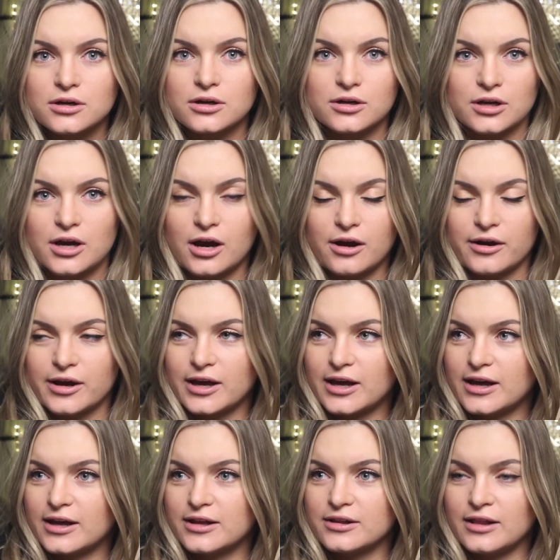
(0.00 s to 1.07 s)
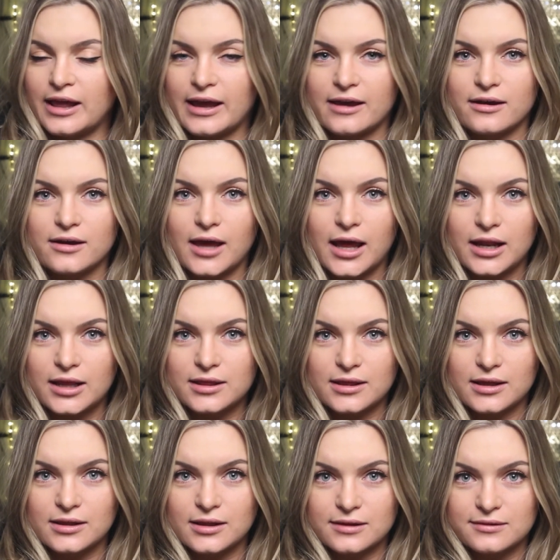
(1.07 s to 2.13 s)
urticaria, like
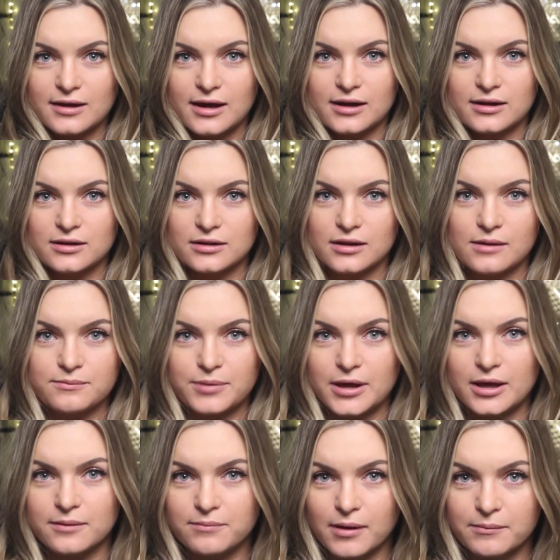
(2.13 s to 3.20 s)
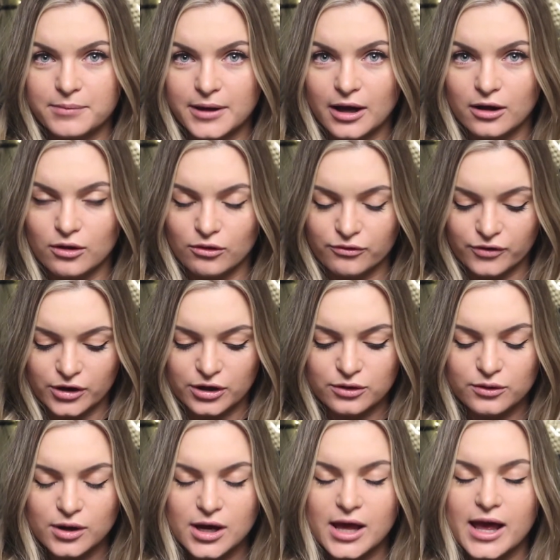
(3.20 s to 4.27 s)
anything that's kind of lumpy, bumpy all over
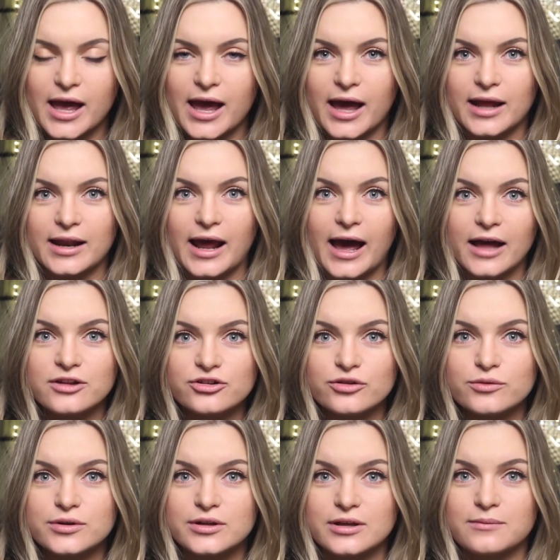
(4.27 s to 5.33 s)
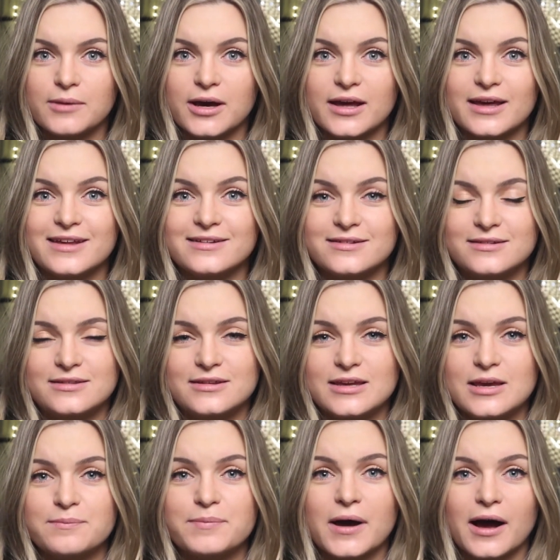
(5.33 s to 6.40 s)
you. And angioedema is
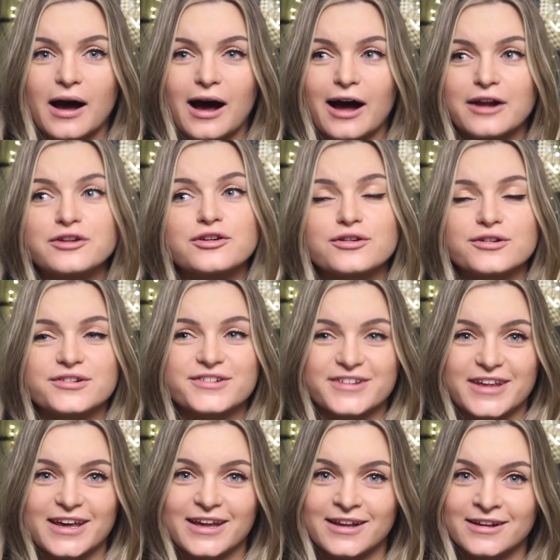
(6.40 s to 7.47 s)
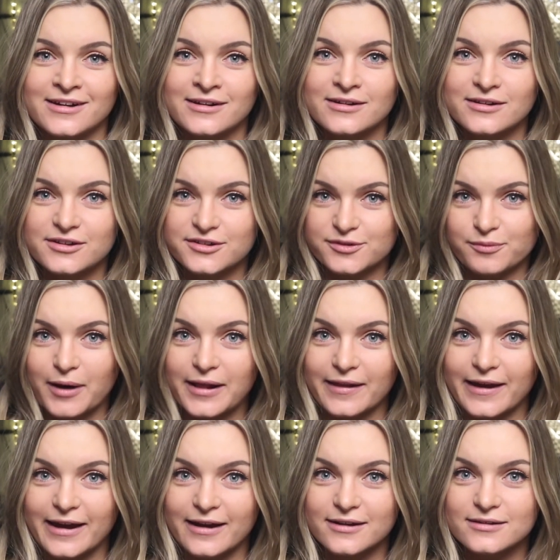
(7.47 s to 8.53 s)
deep underskin
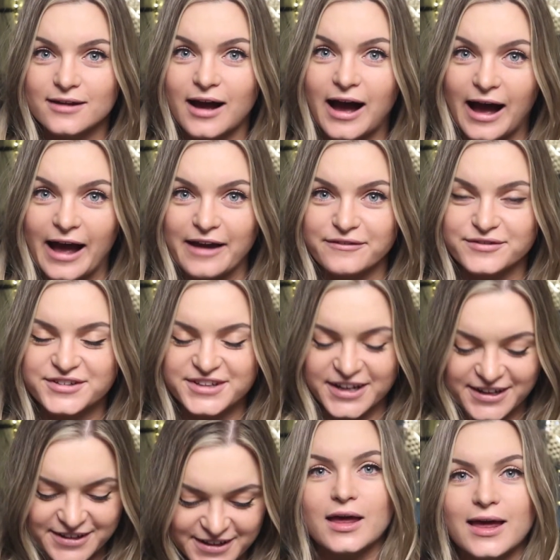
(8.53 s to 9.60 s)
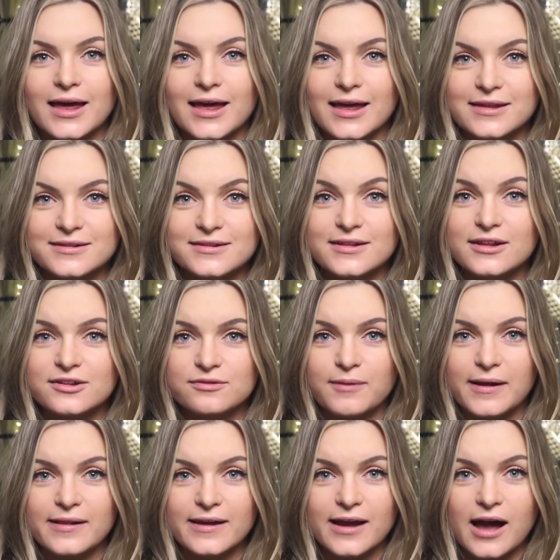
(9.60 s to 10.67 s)
swelling hives. It's the
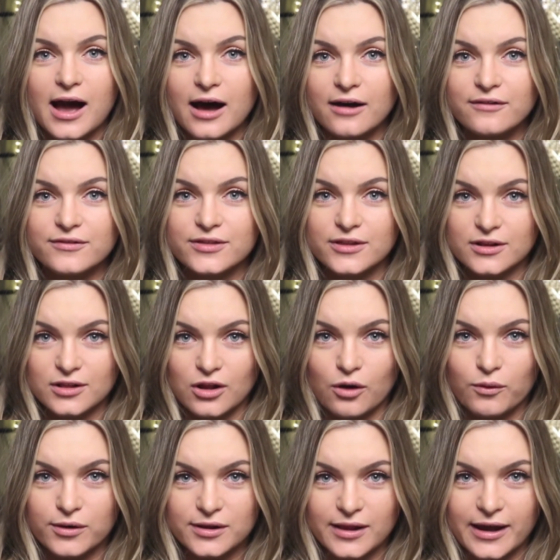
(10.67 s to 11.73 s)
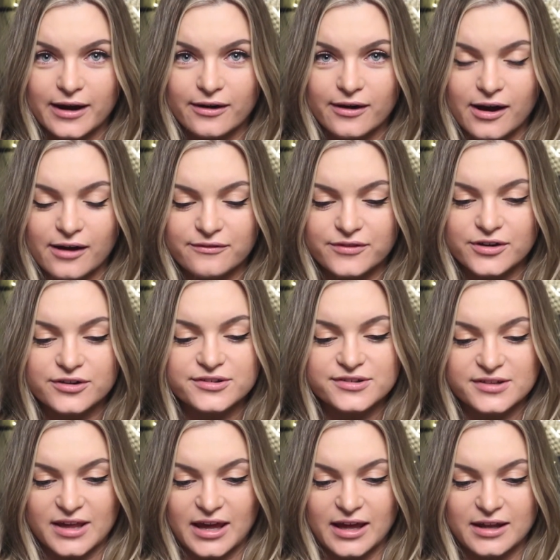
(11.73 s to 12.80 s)
swelling of the lower layer of your
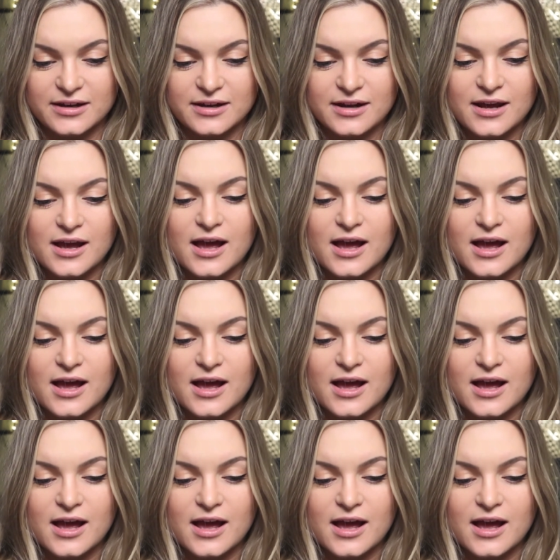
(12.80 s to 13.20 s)
skin,